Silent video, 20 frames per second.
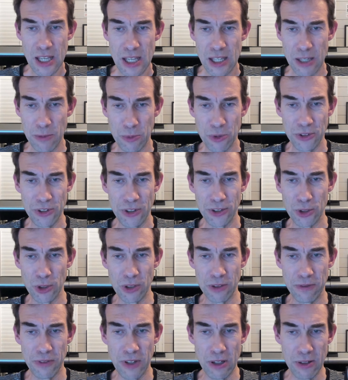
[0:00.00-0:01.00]
because it's
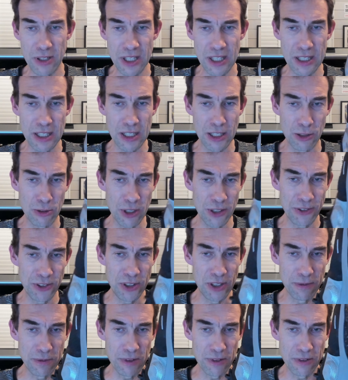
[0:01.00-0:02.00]
got a very
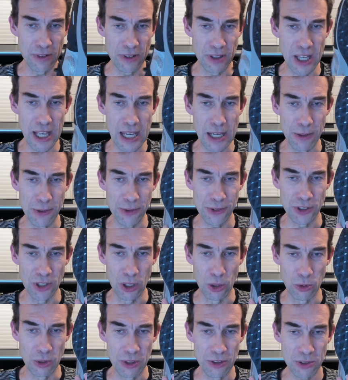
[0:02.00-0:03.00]
aggressive
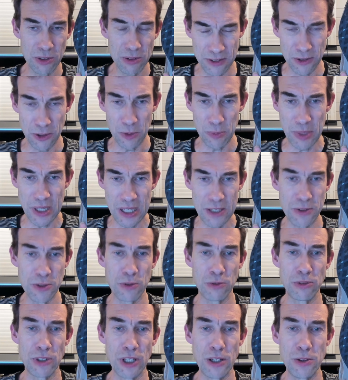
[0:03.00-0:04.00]
outsole, it's not bad as
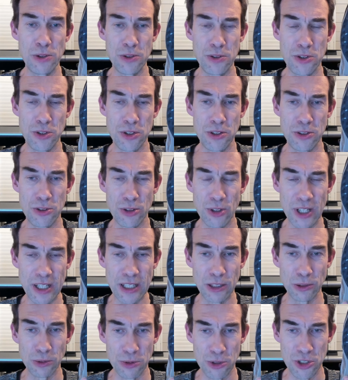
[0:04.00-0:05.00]
a road to
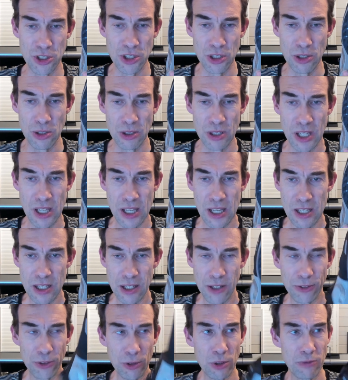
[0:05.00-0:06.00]
trail shoe.
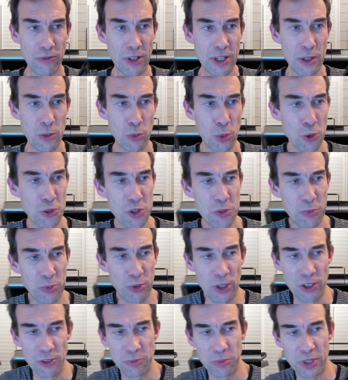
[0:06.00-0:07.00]
It's not very
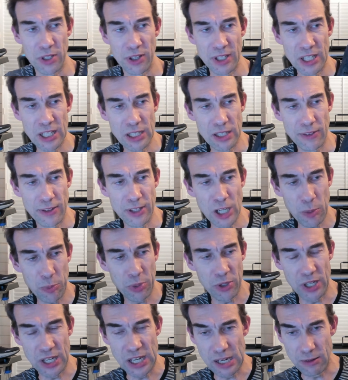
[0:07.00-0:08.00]
waterproof, but the
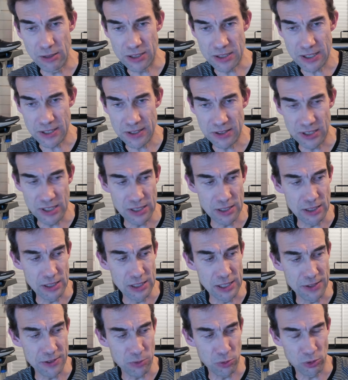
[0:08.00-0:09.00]
upper here, it does at
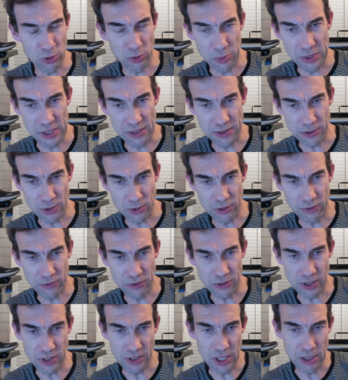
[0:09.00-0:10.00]
least will be sort
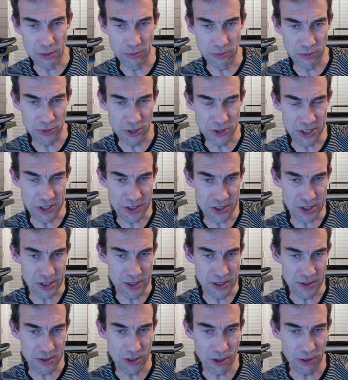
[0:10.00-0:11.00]
of
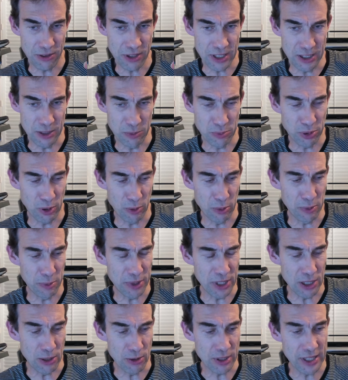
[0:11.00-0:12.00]
resistant, so I think you'll probably
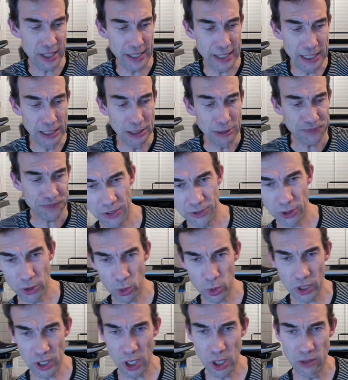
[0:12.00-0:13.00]
be okay. So
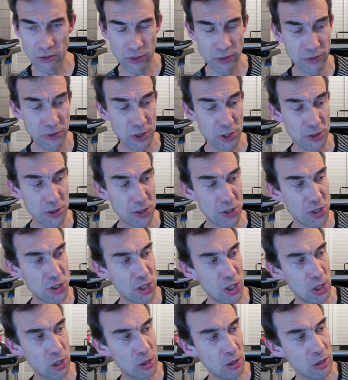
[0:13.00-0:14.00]
a quick overview of the
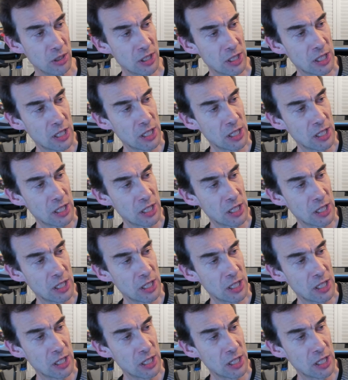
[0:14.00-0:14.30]
shoe.